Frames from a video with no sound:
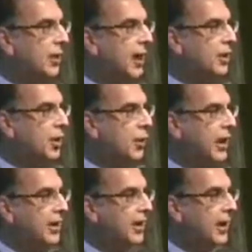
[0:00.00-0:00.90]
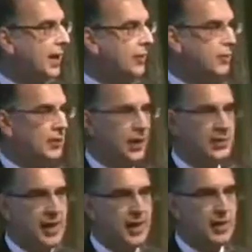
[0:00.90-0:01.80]
N-O-N-E-S,
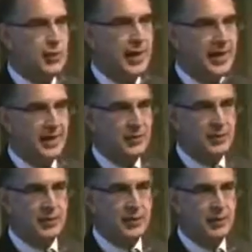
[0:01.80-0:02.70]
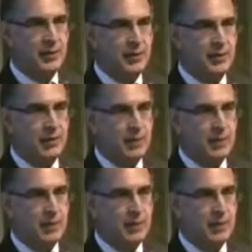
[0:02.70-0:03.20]
not N-U-N-S, okay?